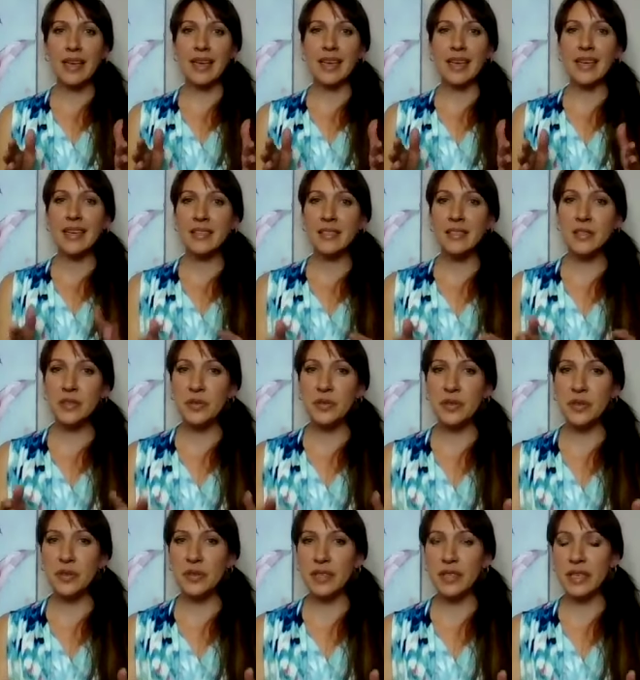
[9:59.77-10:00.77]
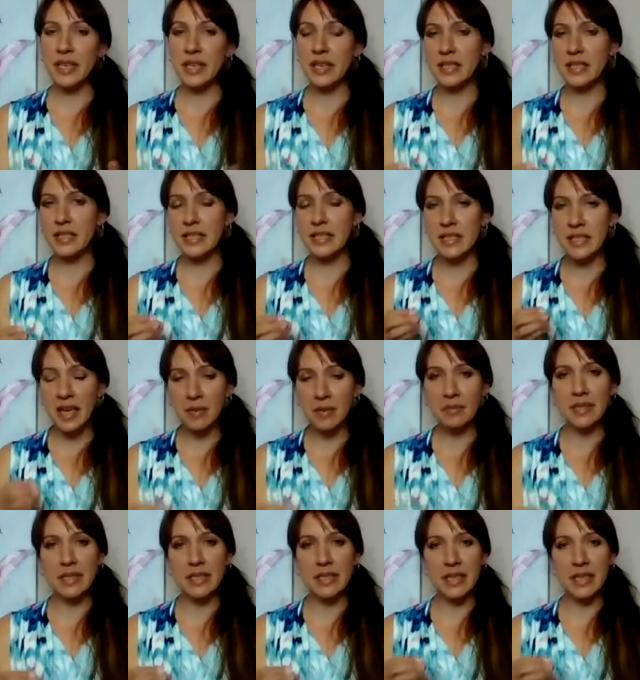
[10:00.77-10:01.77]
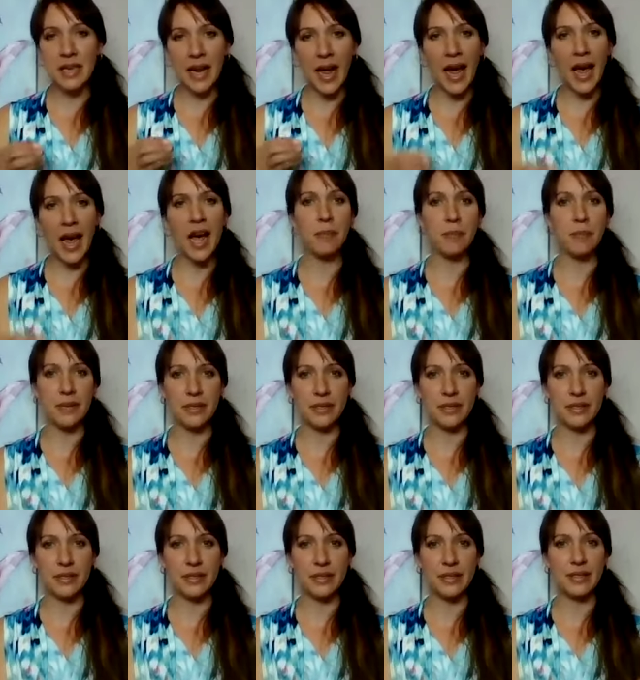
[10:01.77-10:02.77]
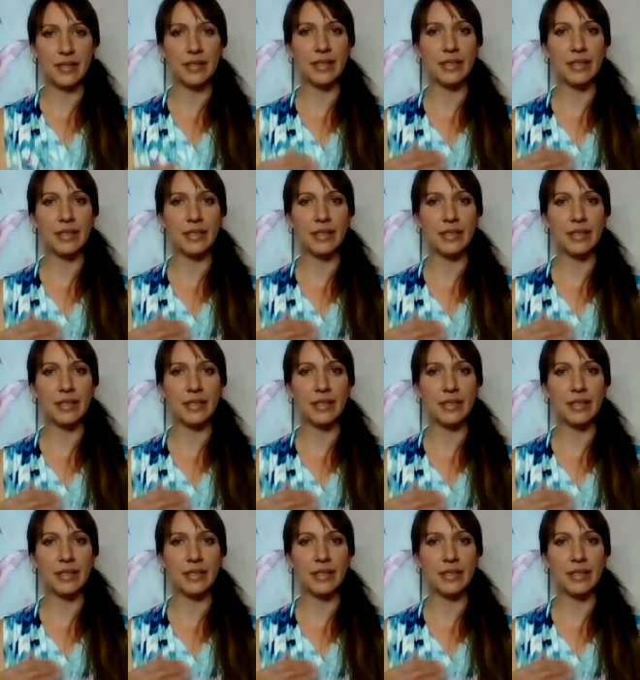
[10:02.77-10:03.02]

Is it true that it's something that happens to